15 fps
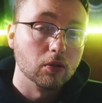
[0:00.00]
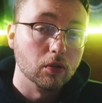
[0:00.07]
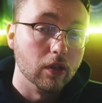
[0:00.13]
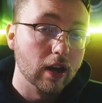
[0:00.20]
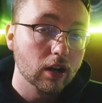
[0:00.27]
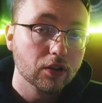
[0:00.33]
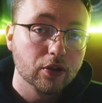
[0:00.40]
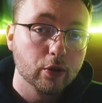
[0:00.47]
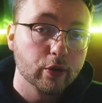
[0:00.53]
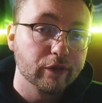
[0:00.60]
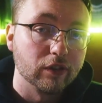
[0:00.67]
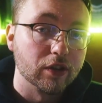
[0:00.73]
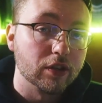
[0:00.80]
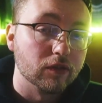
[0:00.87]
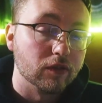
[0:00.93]
that'll do it
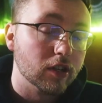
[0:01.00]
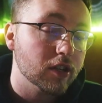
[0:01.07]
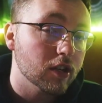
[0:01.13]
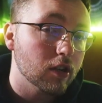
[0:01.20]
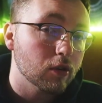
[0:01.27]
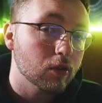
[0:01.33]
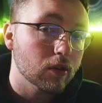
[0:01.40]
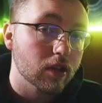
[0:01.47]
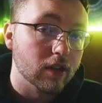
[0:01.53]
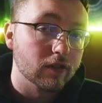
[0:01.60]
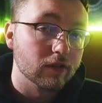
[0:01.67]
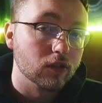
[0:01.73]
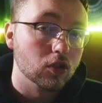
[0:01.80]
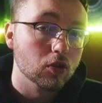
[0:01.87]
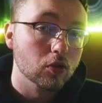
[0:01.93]
for this video.
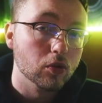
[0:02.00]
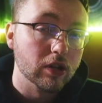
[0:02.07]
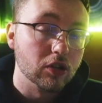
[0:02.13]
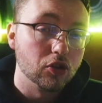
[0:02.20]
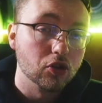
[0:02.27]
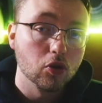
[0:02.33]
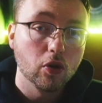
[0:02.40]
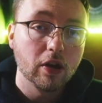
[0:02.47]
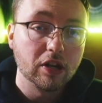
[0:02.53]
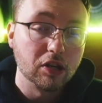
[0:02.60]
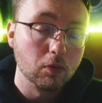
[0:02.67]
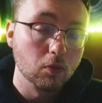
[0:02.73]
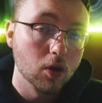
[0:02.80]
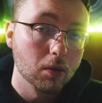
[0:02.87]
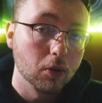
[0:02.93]
If you enjoyed and
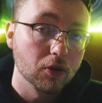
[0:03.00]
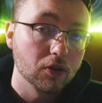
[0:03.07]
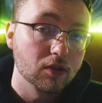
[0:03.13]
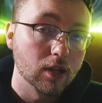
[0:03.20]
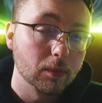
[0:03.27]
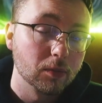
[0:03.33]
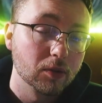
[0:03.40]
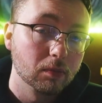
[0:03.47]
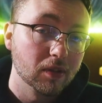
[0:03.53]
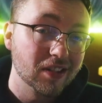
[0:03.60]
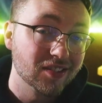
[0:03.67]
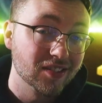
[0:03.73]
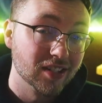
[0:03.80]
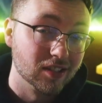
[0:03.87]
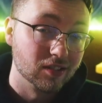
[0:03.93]
you want more tips,
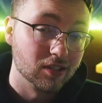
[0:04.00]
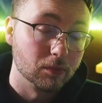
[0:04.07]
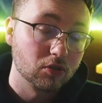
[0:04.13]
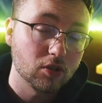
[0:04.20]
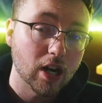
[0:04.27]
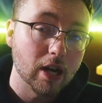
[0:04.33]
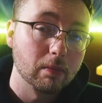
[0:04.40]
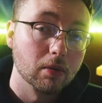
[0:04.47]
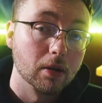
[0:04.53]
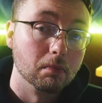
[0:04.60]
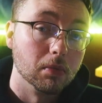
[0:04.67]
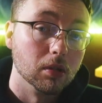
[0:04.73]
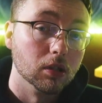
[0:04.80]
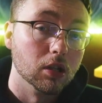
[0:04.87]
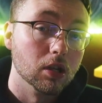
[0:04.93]
please hit the subscribe button
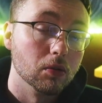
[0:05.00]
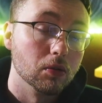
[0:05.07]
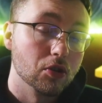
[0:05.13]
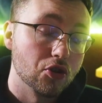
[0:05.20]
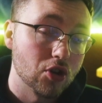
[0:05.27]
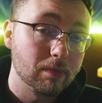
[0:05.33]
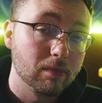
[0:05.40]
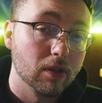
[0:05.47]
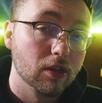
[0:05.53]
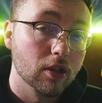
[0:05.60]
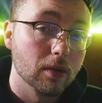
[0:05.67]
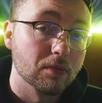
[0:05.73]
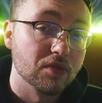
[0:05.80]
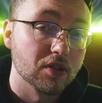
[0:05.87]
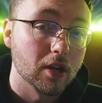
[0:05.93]
below, drop a
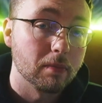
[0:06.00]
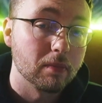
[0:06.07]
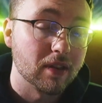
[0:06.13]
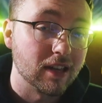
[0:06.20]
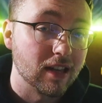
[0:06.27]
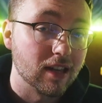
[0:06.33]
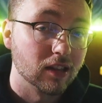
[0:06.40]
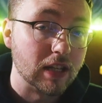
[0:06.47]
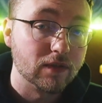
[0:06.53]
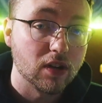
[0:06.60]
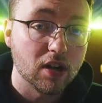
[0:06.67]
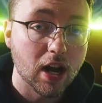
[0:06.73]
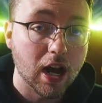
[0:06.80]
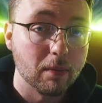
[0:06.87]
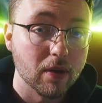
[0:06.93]
thumbs up and leave a
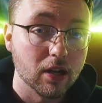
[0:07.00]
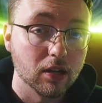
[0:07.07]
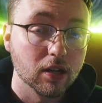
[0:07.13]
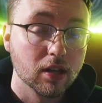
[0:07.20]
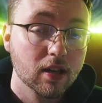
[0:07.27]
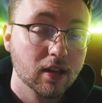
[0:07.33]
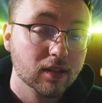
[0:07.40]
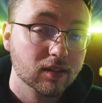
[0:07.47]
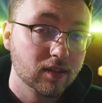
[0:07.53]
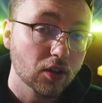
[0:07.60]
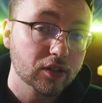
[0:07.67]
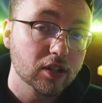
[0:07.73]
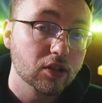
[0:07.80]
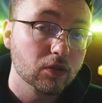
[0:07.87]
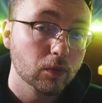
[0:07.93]
comment
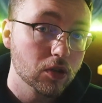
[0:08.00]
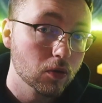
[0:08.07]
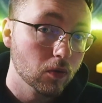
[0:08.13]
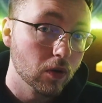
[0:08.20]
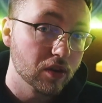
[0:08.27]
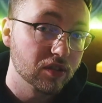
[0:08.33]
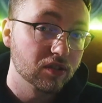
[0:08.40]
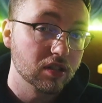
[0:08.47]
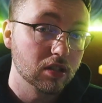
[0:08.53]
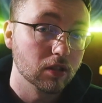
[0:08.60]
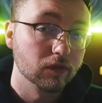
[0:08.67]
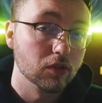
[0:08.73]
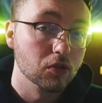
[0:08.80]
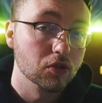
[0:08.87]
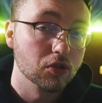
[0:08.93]
telling us what you want to see in the
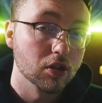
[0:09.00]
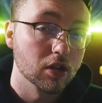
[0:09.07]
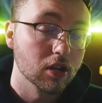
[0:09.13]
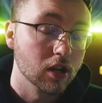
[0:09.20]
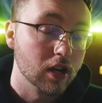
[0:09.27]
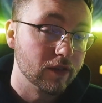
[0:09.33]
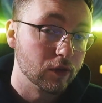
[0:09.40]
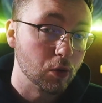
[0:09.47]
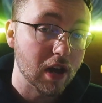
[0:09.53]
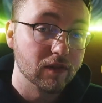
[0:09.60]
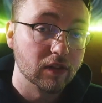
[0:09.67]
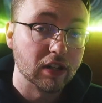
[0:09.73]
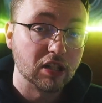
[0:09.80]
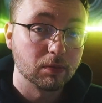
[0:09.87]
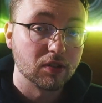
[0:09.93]
future. If you have
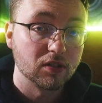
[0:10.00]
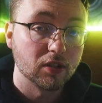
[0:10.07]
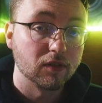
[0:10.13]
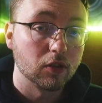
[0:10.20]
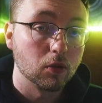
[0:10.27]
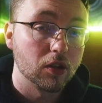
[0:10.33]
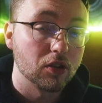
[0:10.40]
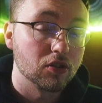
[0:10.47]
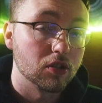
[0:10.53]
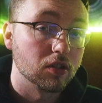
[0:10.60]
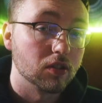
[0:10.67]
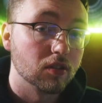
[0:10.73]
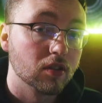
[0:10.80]
any specific questions,